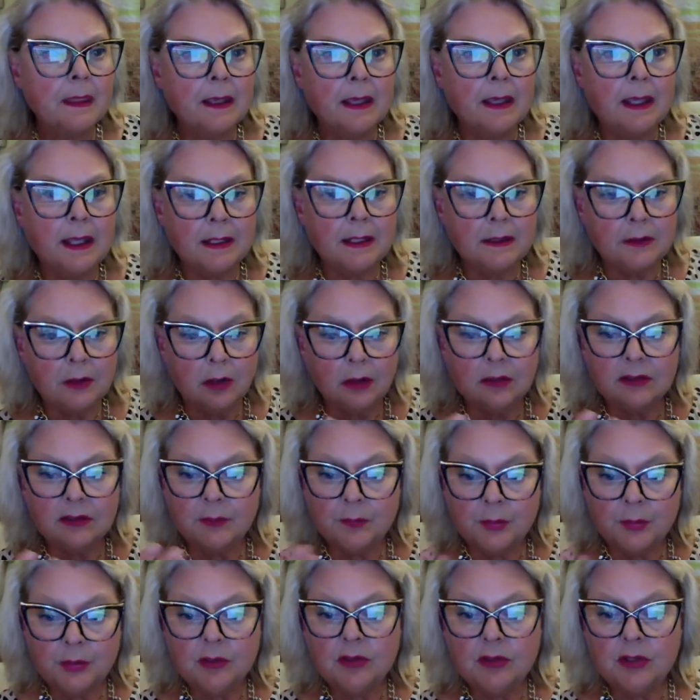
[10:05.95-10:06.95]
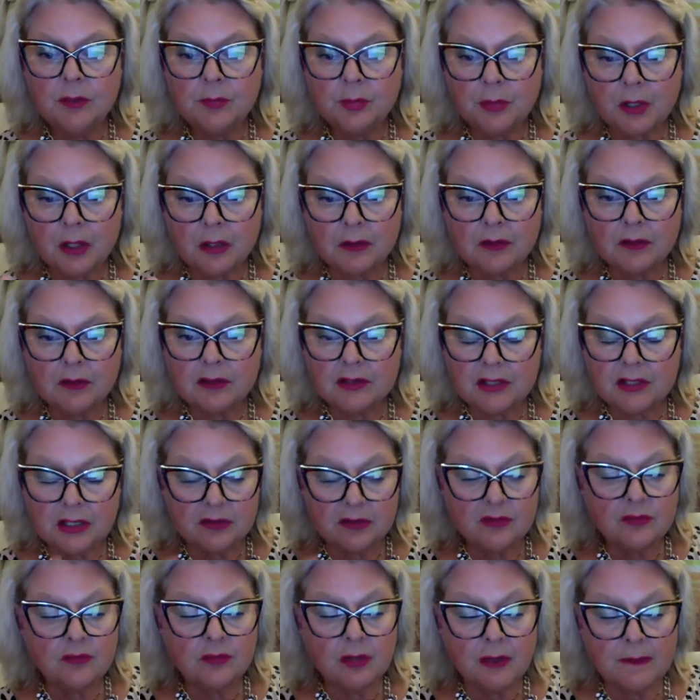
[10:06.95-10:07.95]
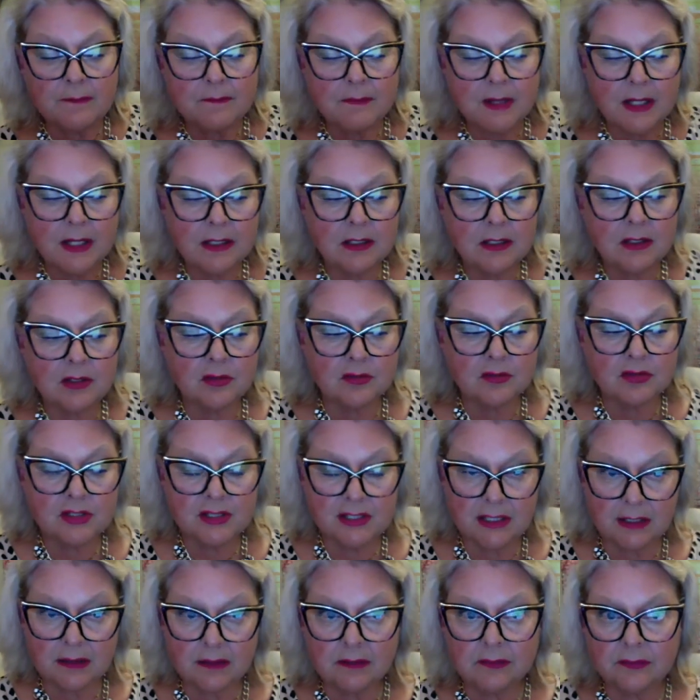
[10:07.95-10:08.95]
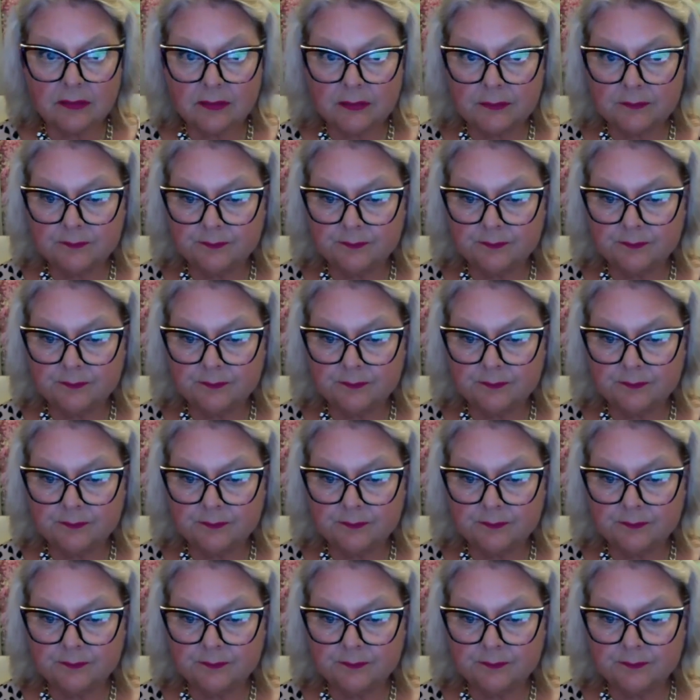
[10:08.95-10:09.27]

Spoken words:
and all the beauty products that you can make yourself.